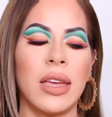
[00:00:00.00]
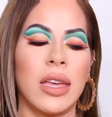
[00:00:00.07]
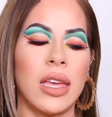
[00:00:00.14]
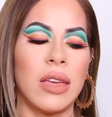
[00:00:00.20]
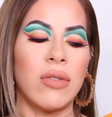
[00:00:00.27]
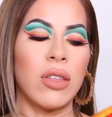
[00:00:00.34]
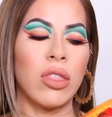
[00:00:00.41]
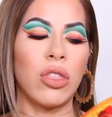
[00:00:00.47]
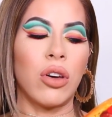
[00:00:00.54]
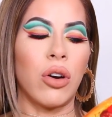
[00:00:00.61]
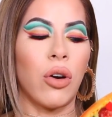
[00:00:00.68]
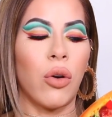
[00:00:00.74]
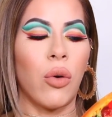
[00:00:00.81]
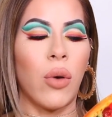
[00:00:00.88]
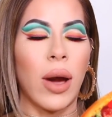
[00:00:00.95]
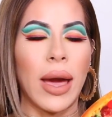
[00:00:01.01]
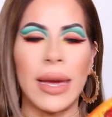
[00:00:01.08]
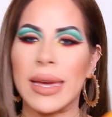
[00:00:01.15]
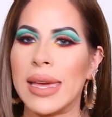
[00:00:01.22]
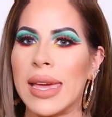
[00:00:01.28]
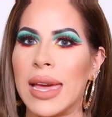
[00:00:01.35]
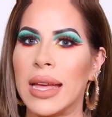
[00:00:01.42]
Even though I
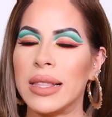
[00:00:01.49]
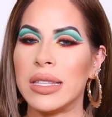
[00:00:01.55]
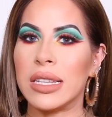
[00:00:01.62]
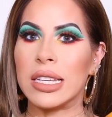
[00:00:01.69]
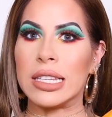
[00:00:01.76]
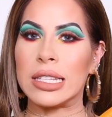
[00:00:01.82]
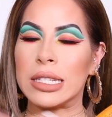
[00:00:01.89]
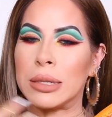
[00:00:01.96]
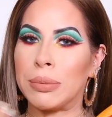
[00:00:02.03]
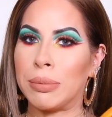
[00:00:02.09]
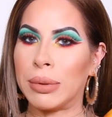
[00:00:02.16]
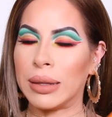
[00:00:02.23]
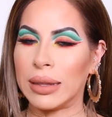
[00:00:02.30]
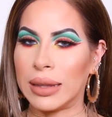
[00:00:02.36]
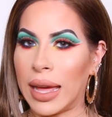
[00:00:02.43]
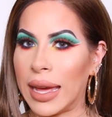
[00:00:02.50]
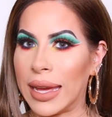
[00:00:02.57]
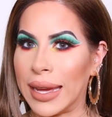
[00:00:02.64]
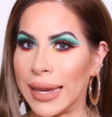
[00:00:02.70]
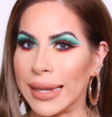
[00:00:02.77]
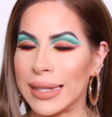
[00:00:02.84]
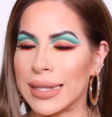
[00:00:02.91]
can't
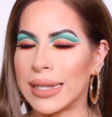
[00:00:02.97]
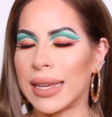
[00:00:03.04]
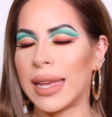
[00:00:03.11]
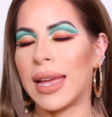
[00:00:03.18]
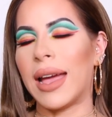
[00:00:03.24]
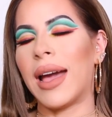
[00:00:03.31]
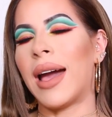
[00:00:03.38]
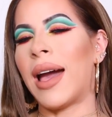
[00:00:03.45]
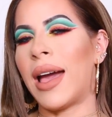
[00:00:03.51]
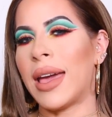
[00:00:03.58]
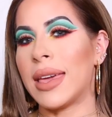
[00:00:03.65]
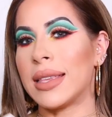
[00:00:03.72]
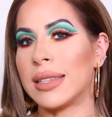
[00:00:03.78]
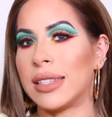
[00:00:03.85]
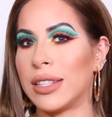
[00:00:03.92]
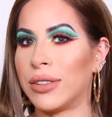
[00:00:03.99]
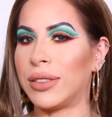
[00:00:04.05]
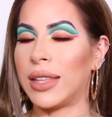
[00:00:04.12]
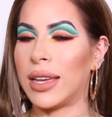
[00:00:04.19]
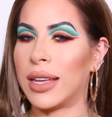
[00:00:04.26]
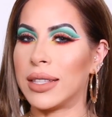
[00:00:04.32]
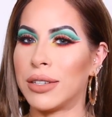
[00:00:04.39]
display it, I still
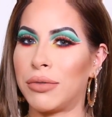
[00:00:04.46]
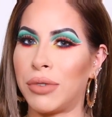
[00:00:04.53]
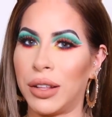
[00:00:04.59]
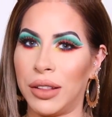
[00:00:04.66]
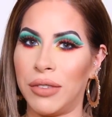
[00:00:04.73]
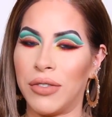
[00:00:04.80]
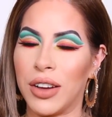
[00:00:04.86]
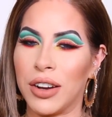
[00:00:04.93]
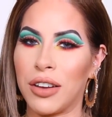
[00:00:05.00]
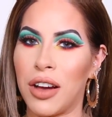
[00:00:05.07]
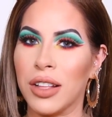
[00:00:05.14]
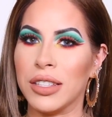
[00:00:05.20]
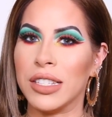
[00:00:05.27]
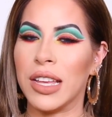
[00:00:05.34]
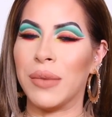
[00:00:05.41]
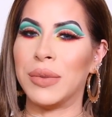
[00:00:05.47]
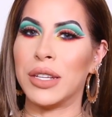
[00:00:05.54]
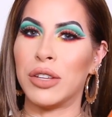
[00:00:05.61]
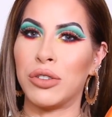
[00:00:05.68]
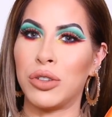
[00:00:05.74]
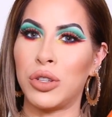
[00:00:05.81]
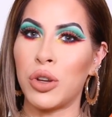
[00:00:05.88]
think it's a really fun concept.
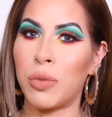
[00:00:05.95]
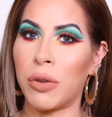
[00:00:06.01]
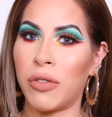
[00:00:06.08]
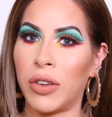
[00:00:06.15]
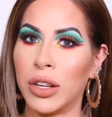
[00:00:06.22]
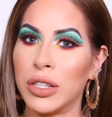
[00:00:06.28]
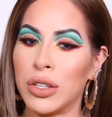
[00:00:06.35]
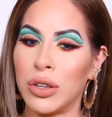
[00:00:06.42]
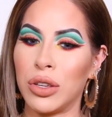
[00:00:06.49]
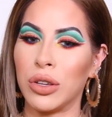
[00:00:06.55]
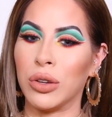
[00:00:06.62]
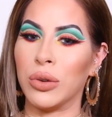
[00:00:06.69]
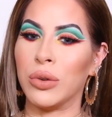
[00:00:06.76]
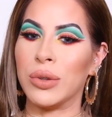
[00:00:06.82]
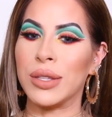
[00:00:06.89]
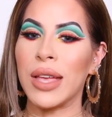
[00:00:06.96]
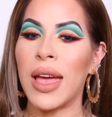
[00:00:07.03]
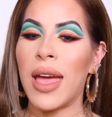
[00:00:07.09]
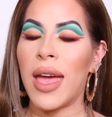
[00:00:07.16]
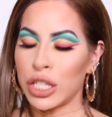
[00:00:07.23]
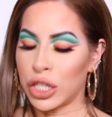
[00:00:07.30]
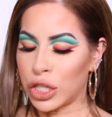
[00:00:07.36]
It's super fun to use.
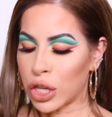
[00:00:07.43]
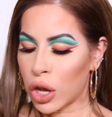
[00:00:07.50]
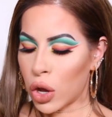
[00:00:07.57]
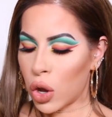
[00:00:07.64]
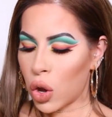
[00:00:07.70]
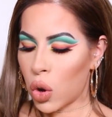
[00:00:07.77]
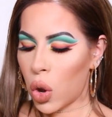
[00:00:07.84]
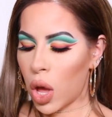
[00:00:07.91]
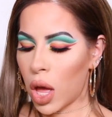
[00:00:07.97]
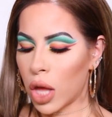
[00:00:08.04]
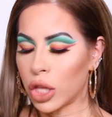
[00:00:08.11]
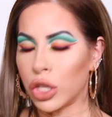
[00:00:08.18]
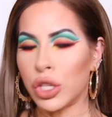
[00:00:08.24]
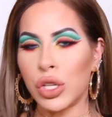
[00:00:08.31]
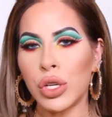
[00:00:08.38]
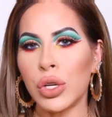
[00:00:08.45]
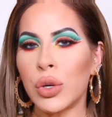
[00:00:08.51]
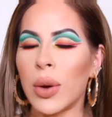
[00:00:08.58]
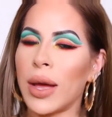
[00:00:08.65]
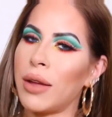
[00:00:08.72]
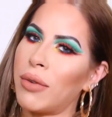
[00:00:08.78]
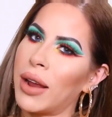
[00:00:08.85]
So do
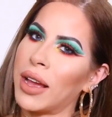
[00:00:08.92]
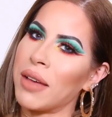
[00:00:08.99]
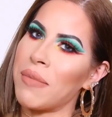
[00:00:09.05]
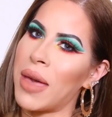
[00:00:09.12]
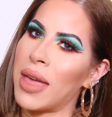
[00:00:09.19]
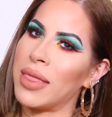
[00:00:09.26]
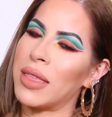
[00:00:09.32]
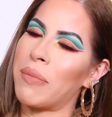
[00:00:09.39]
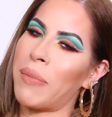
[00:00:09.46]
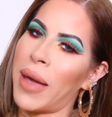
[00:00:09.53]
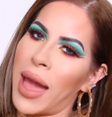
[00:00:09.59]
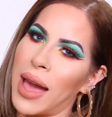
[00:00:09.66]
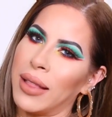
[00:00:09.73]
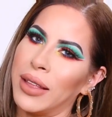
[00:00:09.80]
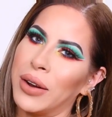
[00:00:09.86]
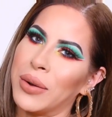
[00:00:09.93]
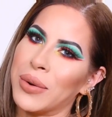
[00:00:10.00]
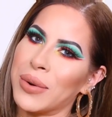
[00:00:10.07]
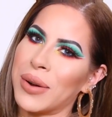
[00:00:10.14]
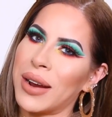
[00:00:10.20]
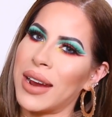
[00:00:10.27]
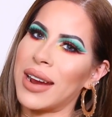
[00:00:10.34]
I recommend the palette
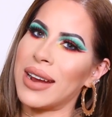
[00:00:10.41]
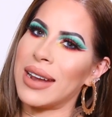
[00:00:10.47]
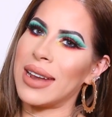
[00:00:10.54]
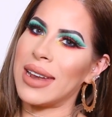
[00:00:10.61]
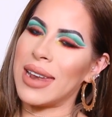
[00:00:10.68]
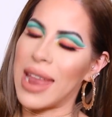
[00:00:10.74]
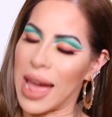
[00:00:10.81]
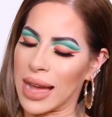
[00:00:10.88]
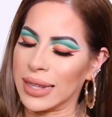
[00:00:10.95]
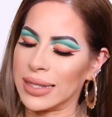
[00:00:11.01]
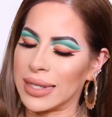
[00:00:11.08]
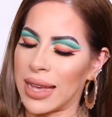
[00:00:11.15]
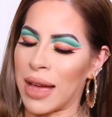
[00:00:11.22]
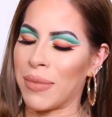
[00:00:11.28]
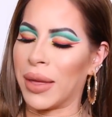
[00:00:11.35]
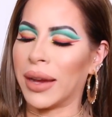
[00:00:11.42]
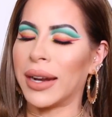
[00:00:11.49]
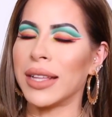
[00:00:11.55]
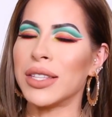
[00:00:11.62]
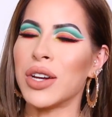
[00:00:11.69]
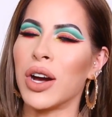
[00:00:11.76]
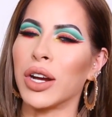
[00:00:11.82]
or not? I'm not going
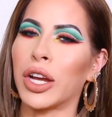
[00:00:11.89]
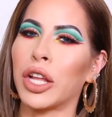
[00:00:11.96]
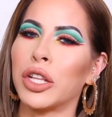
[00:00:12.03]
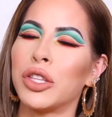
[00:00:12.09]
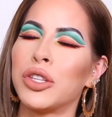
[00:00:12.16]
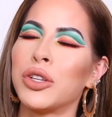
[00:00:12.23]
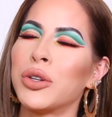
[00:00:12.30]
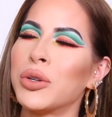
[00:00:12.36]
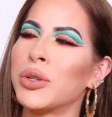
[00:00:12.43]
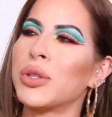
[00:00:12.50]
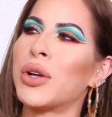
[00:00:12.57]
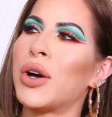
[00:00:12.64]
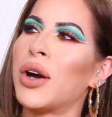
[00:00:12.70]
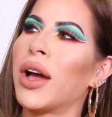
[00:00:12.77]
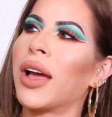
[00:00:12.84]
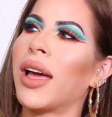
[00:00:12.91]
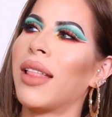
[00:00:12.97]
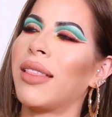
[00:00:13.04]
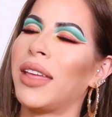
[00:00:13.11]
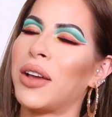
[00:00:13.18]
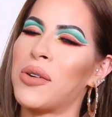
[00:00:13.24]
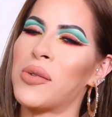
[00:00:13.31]
to talk too long
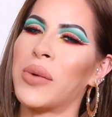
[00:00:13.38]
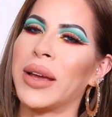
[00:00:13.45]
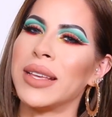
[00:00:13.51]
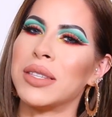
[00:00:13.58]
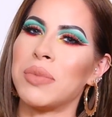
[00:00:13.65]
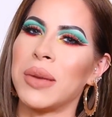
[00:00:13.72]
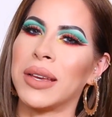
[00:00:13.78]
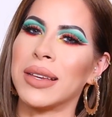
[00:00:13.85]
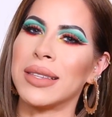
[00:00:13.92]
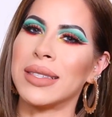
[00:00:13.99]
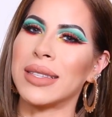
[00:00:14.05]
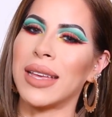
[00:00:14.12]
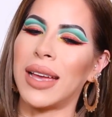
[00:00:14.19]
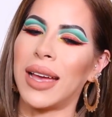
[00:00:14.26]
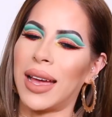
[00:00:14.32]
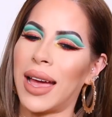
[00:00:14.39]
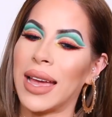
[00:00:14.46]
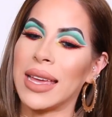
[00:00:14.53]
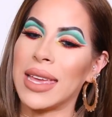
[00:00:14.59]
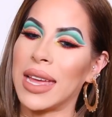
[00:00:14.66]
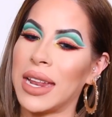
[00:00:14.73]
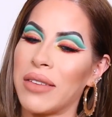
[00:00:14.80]
like always because I
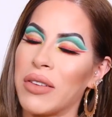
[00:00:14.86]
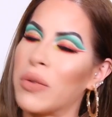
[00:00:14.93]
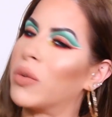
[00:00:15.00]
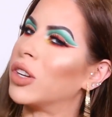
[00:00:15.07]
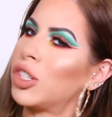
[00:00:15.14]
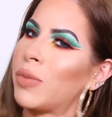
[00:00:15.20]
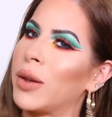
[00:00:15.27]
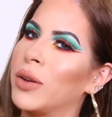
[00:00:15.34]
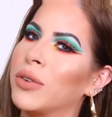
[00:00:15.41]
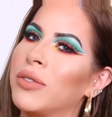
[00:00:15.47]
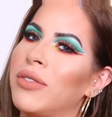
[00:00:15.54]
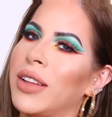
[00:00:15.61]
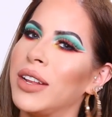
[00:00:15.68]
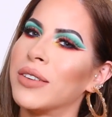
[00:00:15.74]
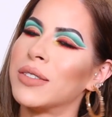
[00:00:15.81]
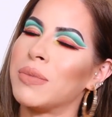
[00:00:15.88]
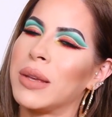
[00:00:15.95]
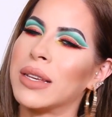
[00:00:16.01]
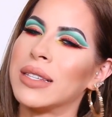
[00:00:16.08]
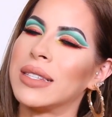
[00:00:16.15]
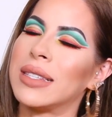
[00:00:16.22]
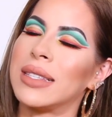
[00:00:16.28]
can't even watch my own videos
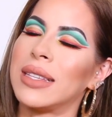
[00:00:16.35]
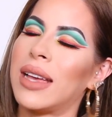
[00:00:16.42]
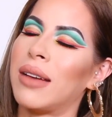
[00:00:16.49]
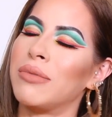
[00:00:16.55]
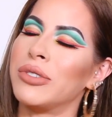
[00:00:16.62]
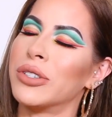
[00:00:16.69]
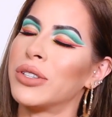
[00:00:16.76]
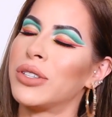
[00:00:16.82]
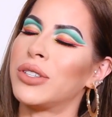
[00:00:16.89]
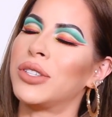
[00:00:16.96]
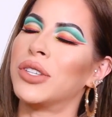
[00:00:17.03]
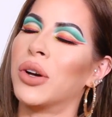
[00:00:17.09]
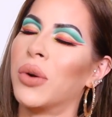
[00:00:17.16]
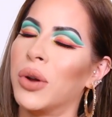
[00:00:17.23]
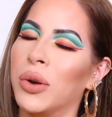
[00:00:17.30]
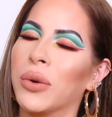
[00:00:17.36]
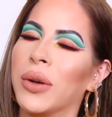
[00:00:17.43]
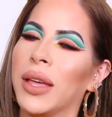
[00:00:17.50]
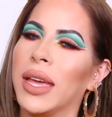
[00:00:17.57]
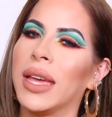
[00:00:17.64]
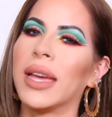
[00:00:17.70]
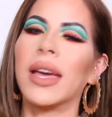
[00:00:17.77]
because I'm just so
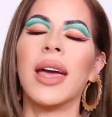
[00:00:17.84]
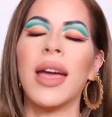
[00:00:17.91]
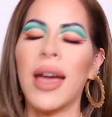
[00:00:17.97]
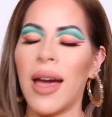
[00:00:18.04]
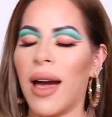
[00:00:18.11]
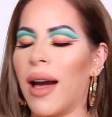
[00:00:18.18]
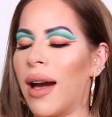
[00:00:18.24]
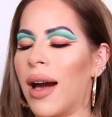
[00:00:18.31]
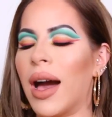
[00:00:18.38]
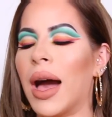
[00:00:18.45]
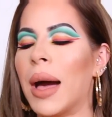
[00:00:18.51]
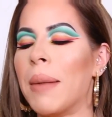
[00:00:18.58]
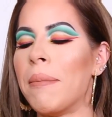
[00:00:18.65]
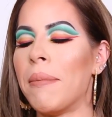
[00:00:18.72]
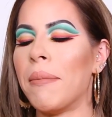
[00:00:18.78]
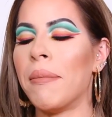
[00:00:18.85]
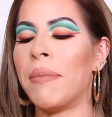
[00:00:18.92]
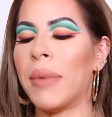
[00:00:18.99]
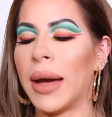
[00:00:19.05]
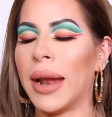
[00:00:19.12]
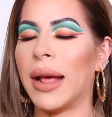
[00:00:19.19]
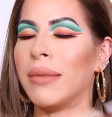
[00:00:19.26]
annoying. Um,
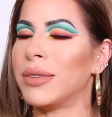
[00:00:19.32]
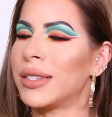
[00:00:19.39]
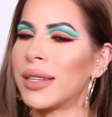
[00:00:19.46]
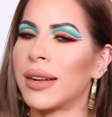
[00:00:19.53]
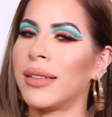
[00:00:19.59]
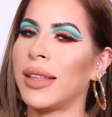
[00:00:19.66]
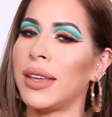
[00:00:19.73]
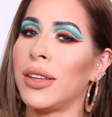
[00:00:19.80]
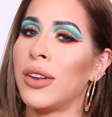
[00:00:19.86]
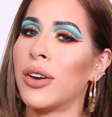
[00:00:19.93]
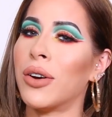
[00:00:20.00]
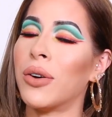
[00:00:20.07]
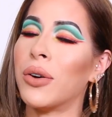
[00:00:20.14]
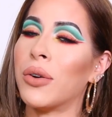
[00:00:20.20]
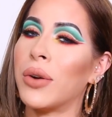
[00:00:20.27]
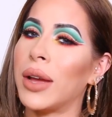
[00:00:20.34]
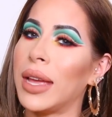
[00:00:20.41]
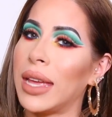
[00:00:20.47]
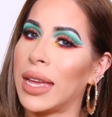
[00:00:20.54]
but I'm just going to let you know